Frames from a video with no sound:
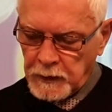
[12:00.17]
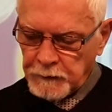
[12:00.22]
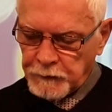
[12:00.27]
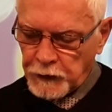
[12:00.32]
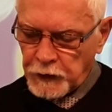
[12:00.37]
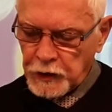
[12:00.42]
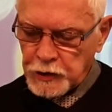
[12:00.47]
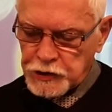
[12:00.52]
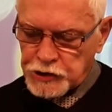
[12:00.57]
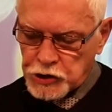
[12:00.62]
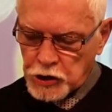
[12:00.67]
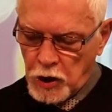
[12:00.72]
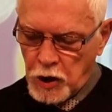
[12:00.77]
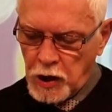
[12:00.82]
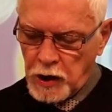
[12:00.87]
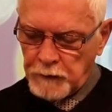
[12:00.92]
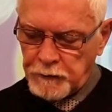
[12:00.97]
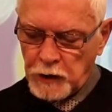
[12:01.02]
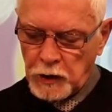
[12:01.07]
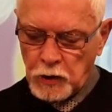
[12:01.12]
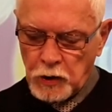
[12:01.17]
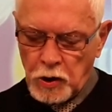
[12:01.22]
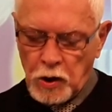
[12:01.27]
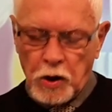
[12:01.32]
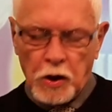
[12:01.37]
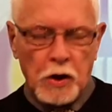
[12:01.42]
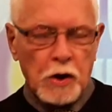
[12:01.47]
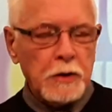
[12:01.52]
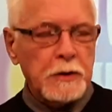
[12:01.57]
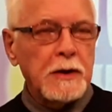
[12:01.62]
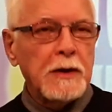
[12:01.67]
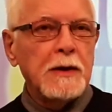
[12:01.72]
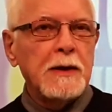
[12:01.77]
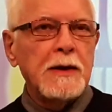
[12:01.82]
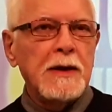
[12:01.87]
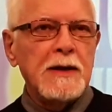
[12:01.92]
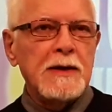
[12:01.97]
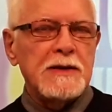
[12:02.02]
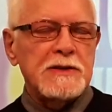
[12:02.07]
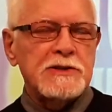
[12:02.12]
for the joy of the Lord
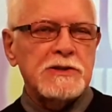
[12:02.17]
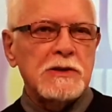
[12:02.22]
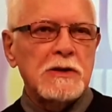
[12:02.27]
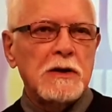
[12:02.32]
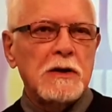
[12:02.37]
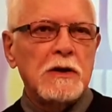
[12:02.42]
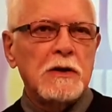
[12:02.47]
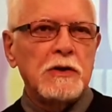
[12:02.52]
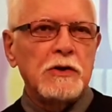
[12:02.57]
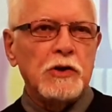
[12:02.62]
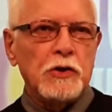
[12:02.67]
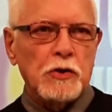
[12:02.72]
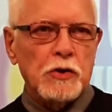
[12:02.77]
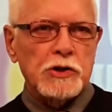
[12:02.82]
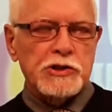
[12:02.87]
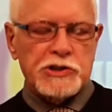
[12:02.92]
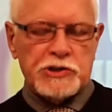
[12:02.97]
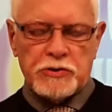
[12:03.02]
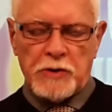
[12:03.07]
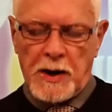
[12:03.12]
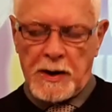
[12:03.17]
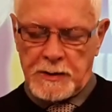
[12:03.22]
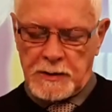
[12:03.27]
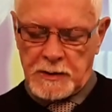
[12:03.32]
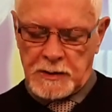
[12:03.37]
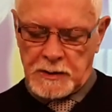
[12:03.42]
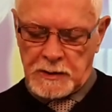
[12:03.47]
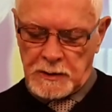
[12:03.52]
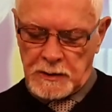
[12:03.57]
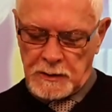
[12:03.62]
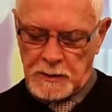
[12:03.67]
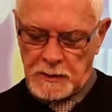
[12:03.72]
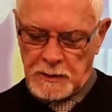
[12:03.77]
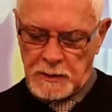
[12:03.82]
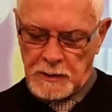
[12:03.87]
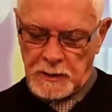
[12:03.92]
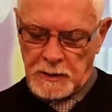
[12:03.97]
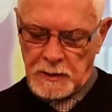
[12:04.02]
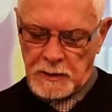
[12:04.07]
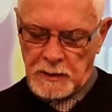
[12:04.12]
is your strength.
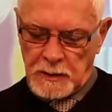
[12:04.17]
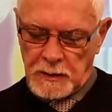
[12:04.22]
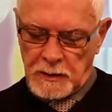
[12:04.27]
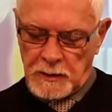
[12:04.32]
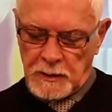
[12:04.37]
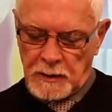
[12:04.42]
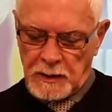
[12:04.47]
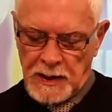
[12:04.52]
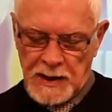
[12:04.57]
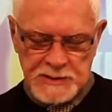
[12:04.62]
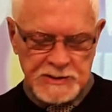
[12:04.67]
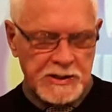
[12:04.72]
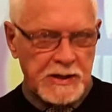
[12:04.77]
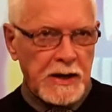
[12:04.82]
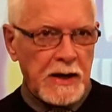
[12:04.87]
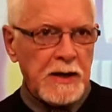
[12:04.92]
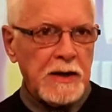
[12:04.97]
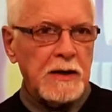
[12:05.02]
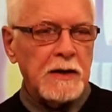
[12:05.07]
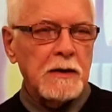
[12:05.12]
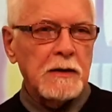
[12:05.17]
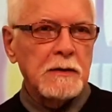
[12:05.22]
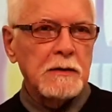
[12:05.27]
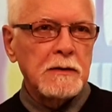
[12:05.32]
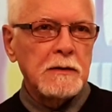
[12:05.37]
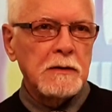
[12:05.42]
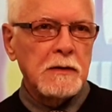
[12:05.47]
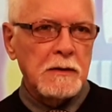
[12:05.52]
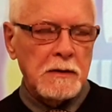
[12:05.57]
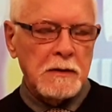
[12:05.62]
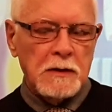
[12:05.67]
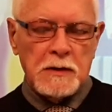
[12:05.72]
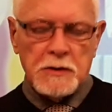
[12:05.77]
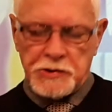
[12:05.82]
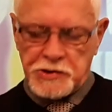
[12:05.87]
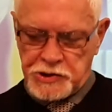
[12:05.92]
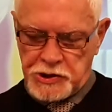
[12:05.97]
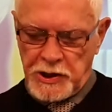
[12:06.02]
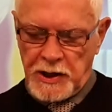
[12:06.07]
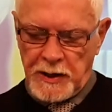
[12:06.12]
Last key,
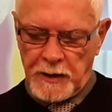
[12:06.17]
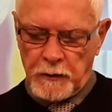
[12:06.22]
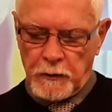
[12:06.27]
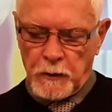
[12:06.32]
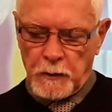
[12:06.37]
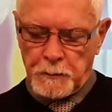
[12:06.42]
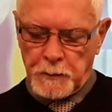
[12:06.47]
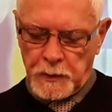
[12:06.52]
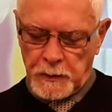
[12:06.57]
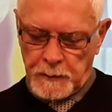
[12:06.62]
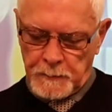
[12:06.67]
cheer up.